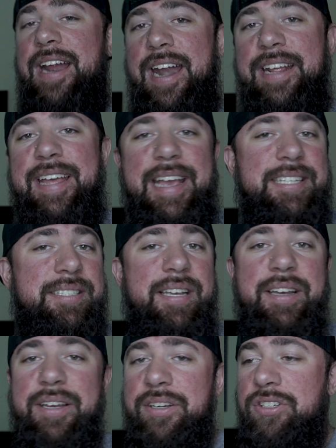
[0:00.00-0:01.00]
In any case,
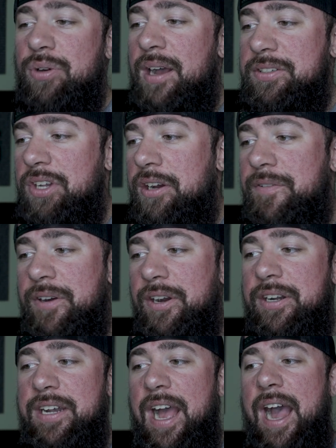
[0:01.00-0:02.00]
crossover
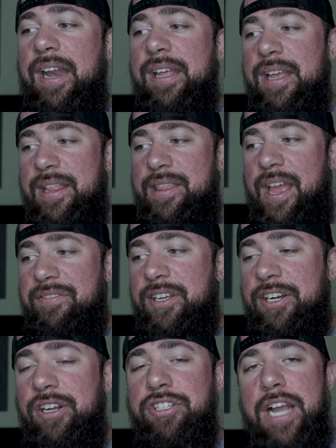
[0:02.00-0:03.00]
or not, they've
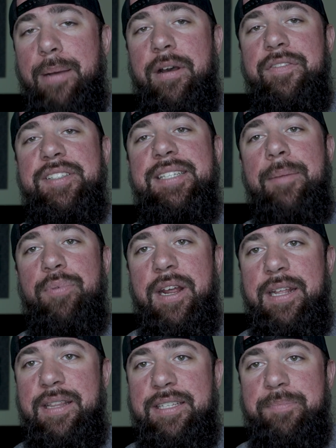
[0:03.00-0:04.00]
done a good job of
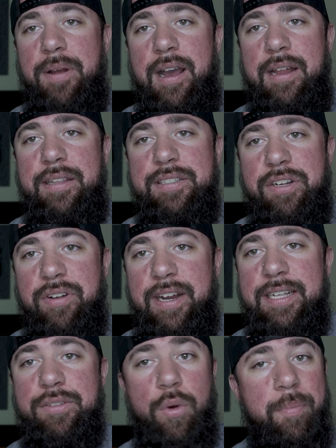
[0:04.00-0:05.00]
separating these
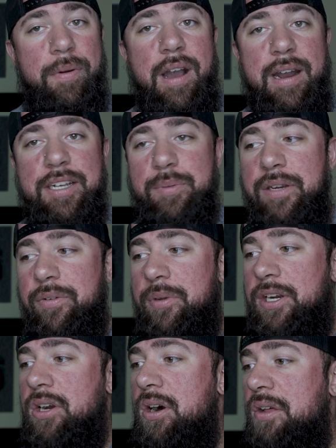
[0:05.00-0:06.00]
ingredients or products, whatever you
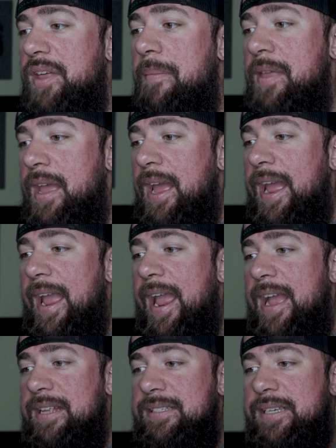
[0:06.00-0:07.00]
want to call them,
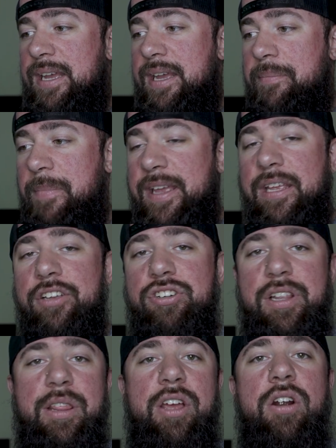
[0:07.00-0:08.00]
and making
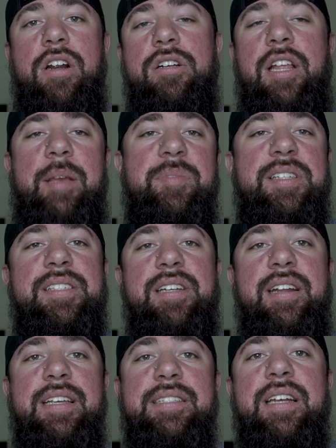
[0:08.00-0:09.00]
sure that there are claims and
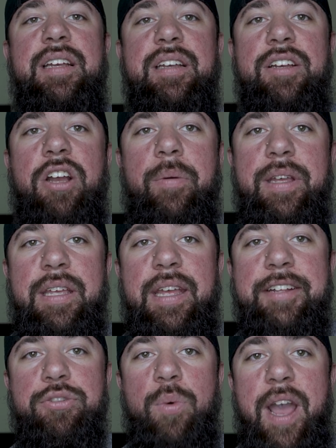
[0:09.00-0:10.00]
studies going
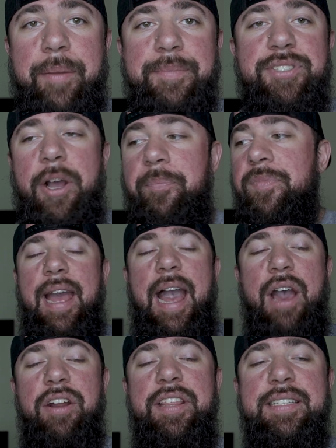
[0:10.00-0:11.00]
each way. So
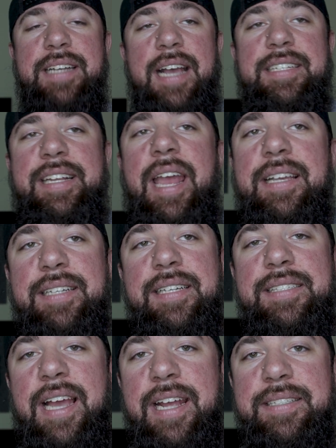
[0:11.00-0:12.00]
how did these guys at
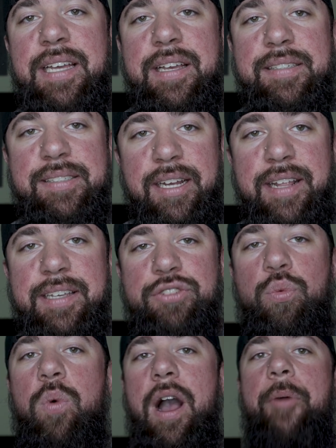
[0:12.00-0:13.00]
KSI Science study
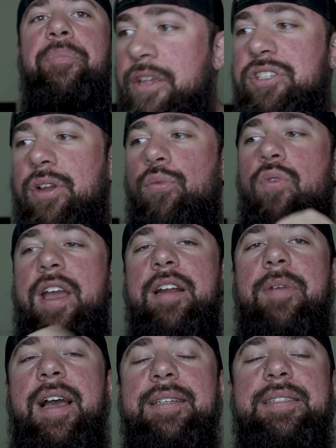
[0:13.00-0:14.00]
this? Well, these are
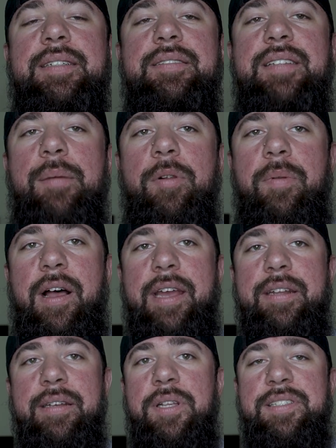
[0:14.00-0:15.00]
randomized,
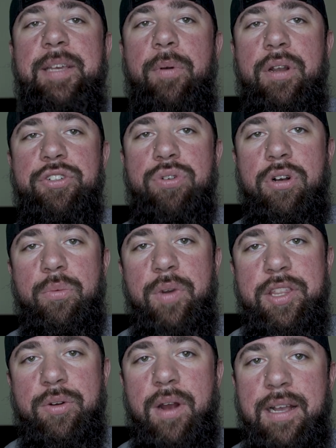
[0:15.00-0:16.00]
double-blind, placebo-controlled
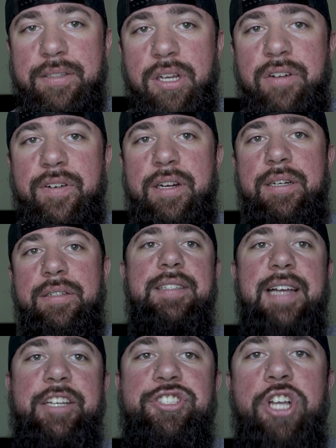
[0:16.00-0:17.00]
with crossover.
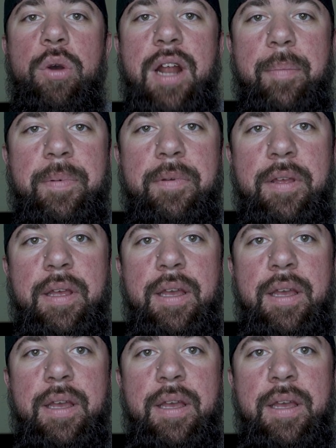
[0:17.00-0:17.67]
These guys showed up.